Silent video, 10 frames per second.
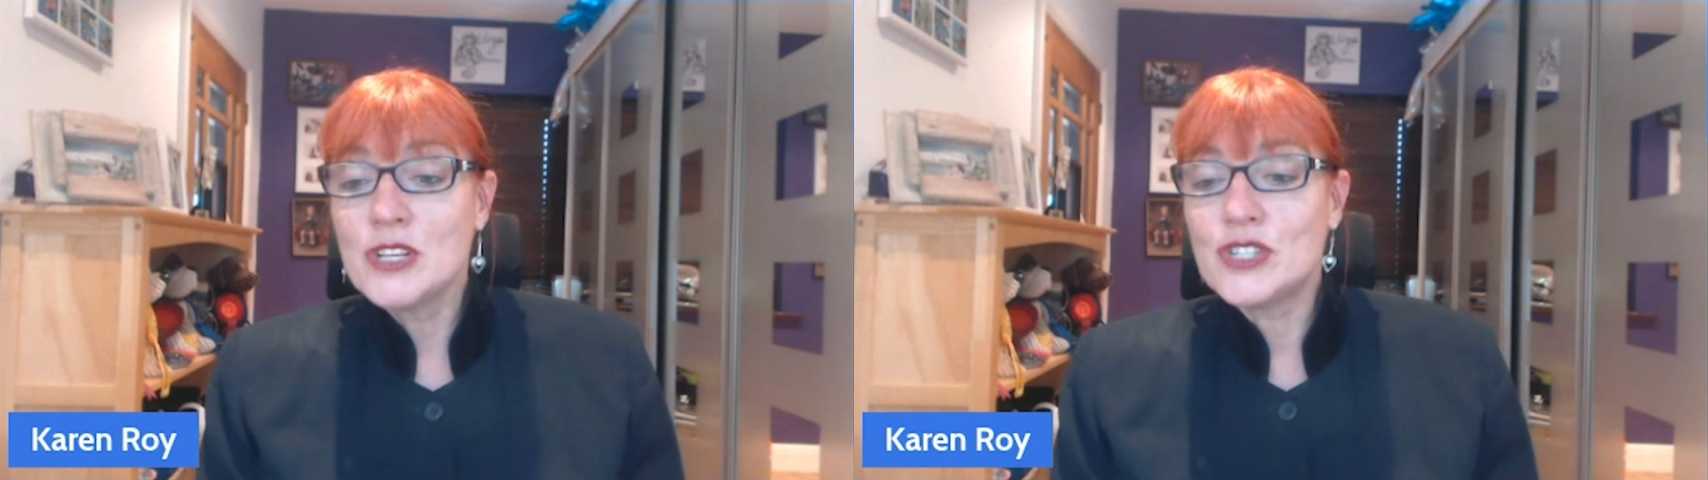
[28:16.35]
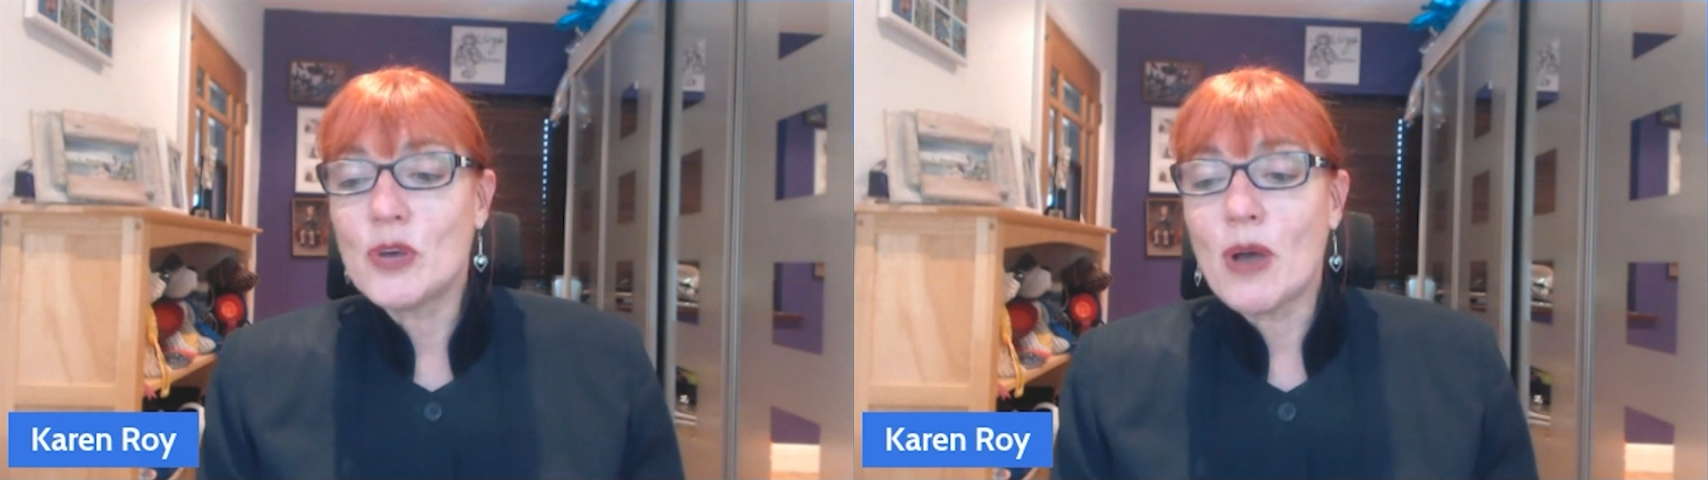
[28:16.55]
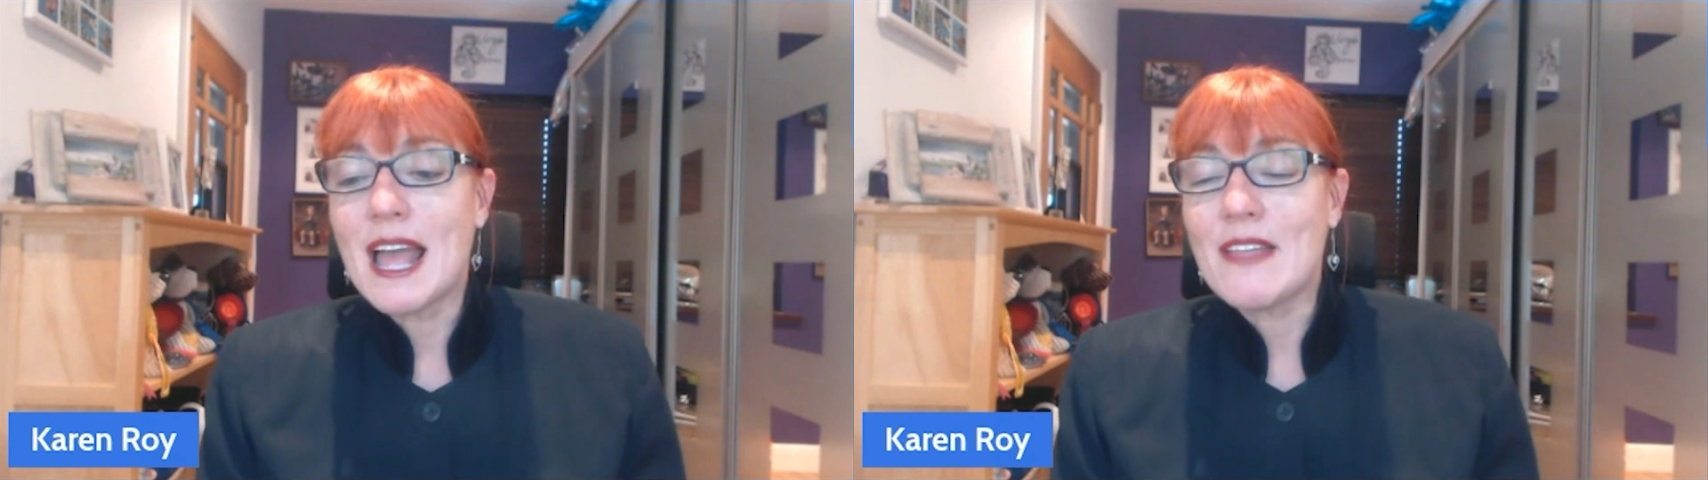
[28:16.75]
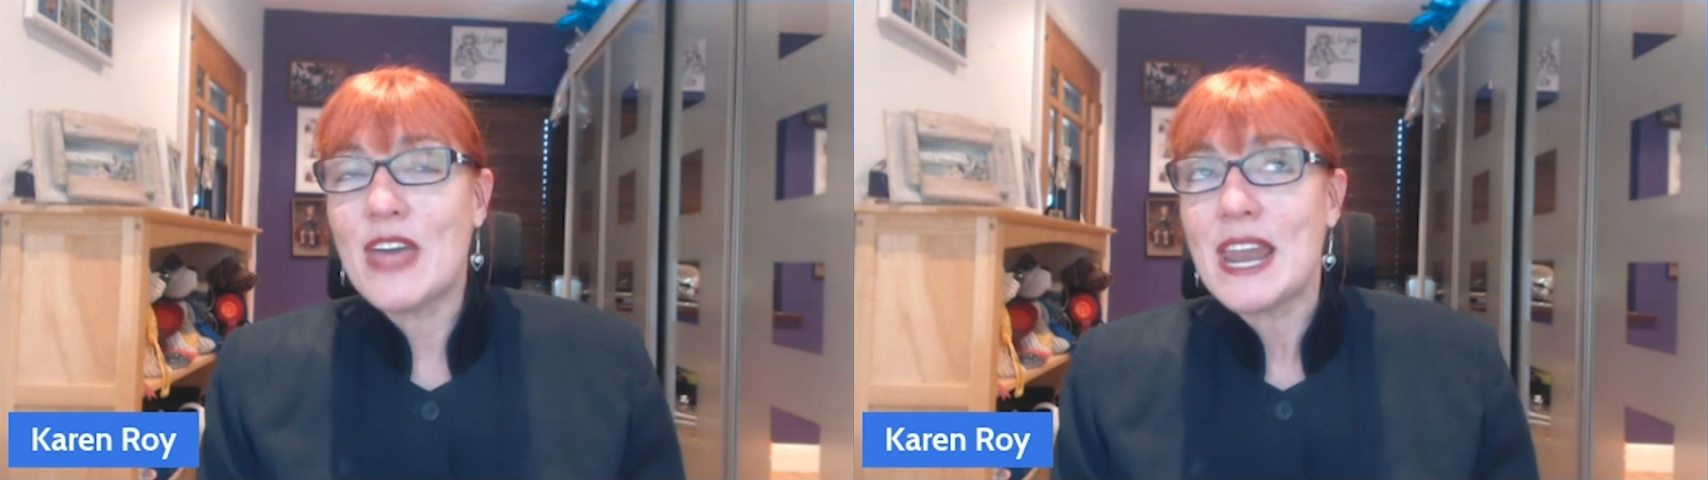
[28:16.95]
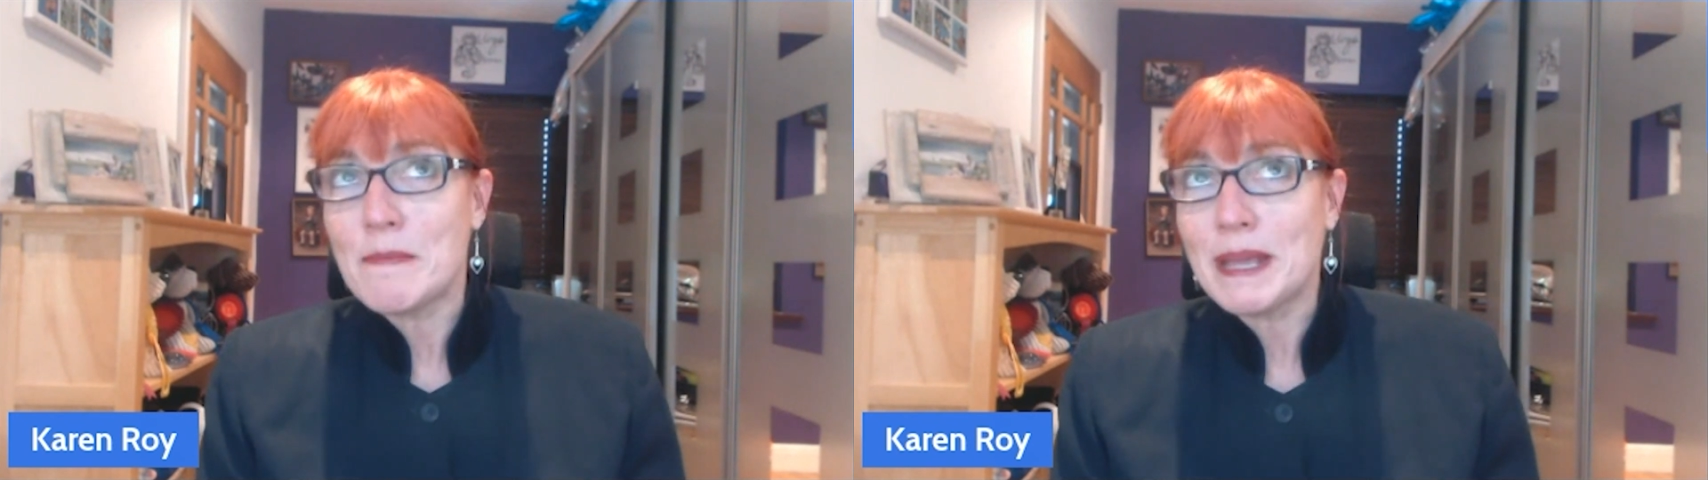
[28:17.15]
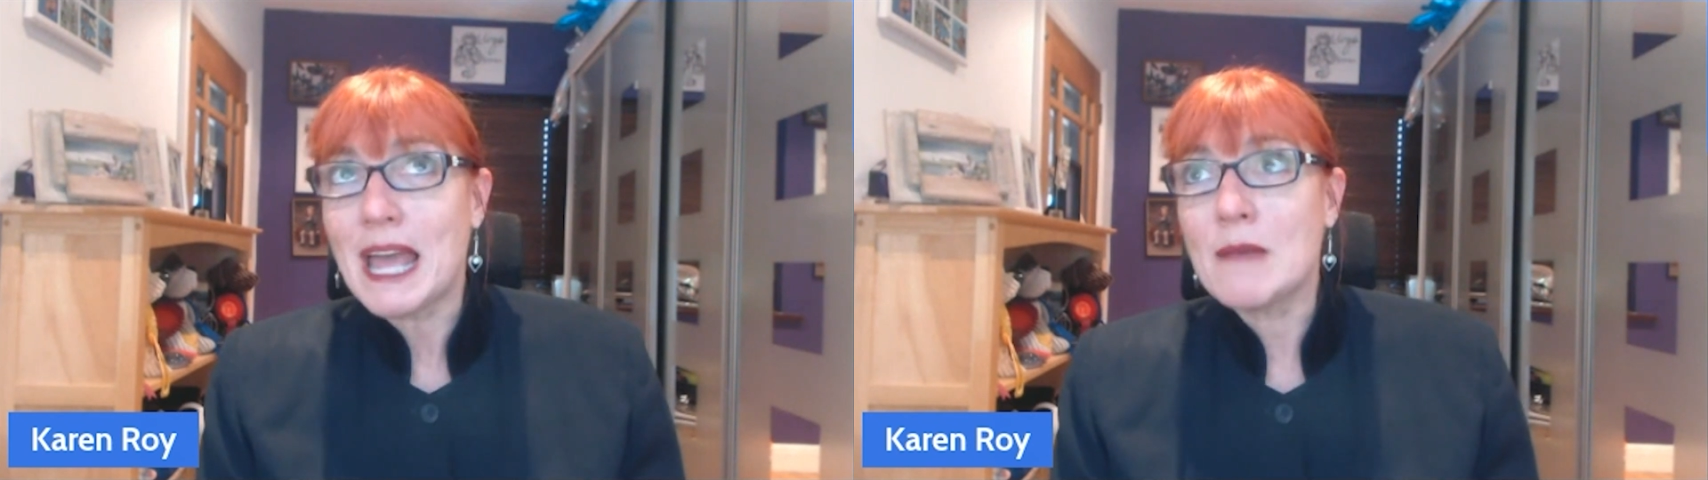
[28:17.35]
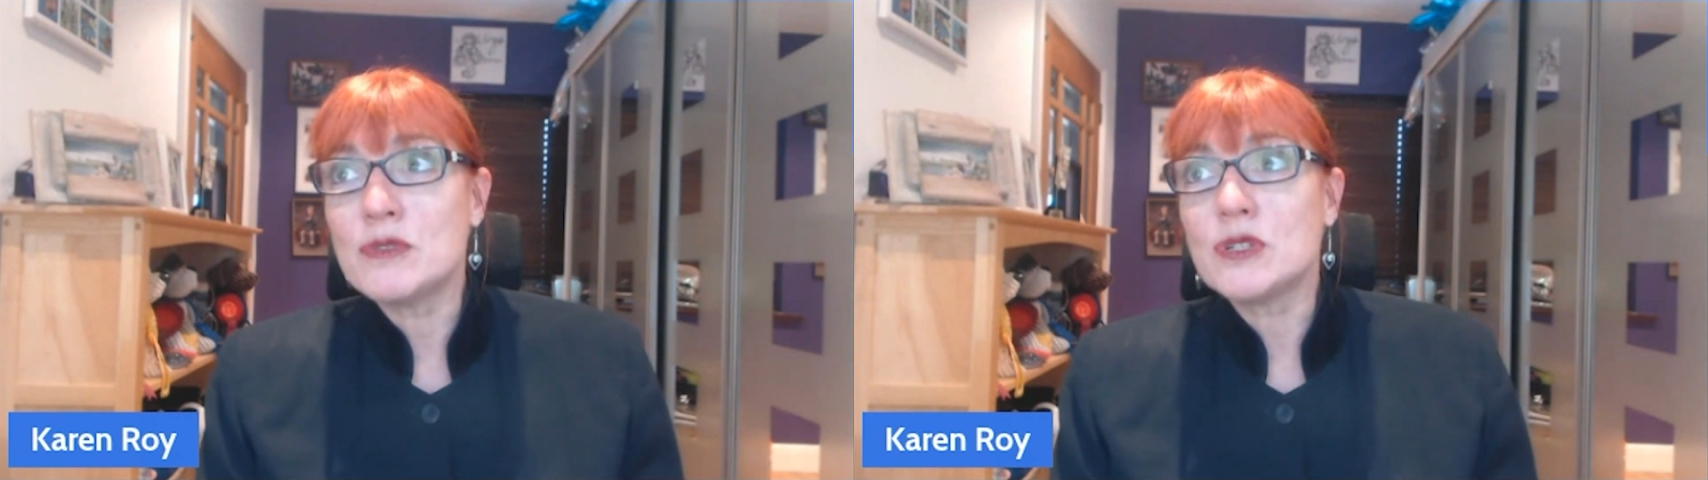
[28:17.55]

So then it became